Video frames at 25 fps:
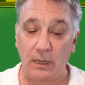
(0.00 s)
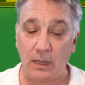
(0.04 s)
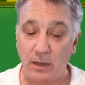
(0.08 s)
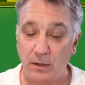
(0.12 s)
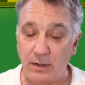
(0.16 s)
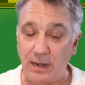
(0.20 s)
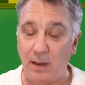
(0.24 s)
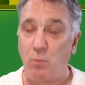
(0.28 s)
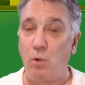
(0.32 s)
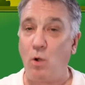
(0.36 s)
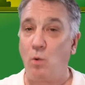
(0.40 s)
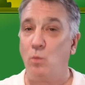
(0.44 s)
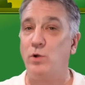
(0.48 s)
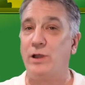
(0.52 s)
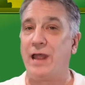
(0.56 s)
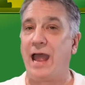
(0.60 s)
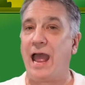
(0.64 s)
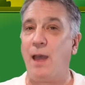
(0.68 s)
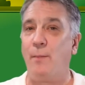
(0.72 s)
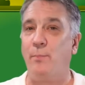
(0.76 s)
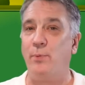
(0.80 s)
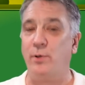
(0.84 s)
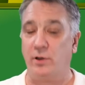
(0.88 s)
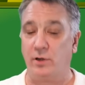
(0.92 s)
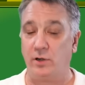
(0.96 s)
Now what would
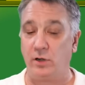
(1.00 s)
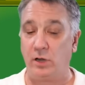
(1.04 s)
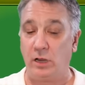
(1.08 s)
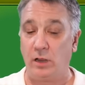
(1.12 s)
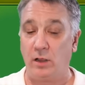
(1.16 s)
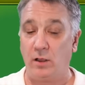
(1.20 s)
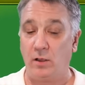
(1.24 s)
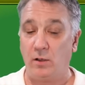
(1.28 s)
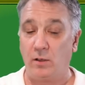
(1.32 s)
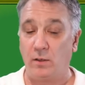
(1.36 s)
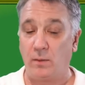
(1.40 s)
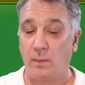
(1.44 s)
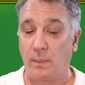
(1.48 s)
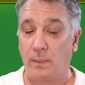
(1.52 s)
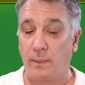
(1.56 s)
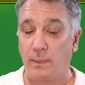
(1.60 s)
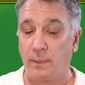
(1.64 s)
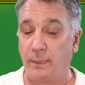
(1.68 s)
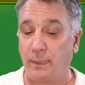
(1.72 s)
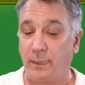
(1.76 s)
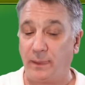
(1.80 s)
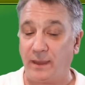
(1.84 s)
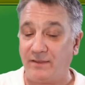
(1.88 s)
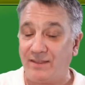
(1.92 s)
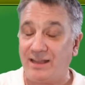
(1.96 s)
happen,
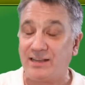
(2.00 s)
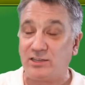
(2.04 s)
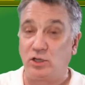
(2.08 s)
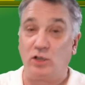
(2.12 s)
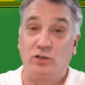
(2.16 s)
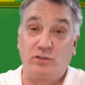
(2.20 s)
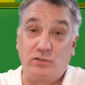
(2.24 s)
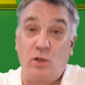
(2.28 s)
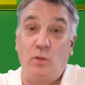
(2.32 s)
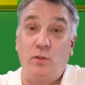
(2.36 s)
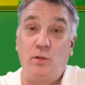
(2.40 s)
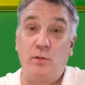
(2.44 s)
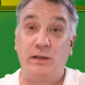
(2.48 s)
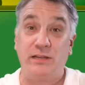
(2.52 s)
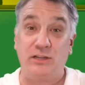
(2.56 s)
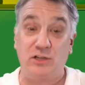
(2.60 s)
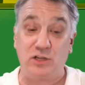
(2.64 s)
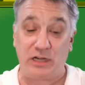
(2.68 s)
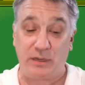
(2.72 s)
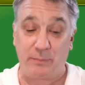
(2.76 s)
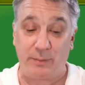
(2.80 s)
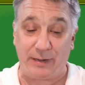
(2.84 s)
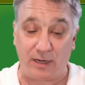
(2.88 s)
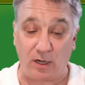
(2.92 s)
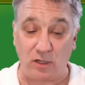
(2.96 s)
and that's good, so the
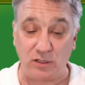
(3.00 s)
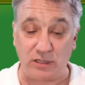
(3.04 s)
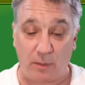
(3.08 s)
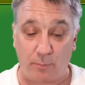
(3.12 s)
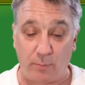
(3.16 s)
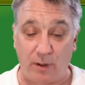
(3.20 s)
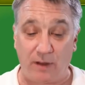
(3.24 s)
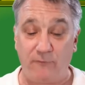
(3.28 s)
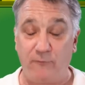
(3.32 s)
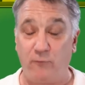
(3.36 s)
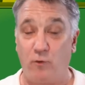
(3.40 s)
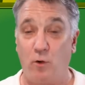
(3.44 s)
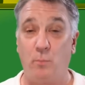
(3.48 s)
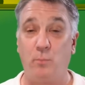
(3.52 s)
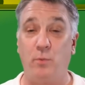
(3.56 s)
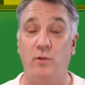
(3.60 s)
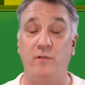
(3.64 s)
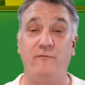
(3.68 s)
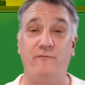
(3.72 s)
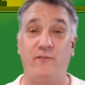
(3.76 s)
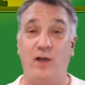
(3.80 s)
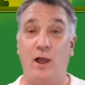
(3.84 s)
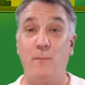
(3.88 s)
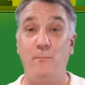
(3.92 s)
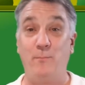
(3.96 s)
GDP goes up by
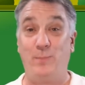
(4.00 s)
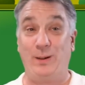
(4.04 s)
$4.5